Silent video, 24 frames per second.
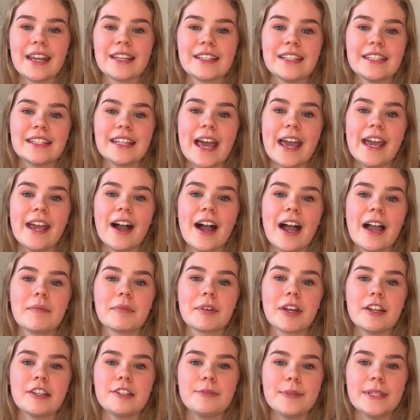and today I'm
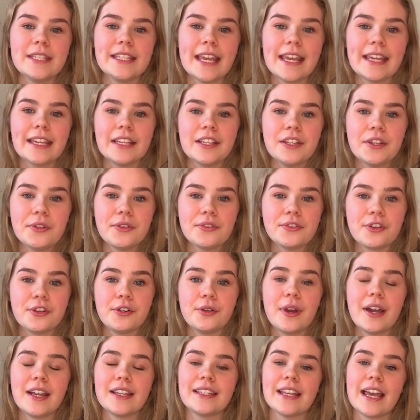going to be taking you
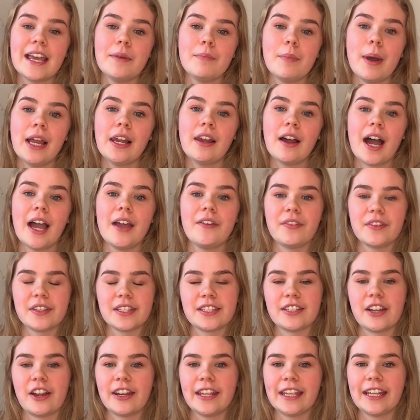through a day in my life
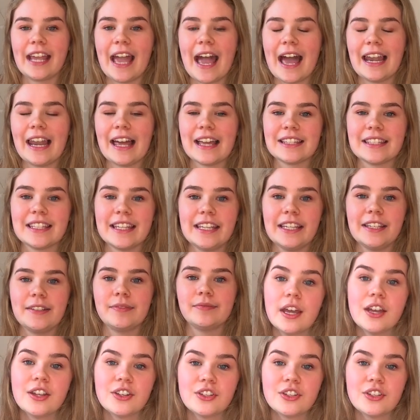studying at LSE.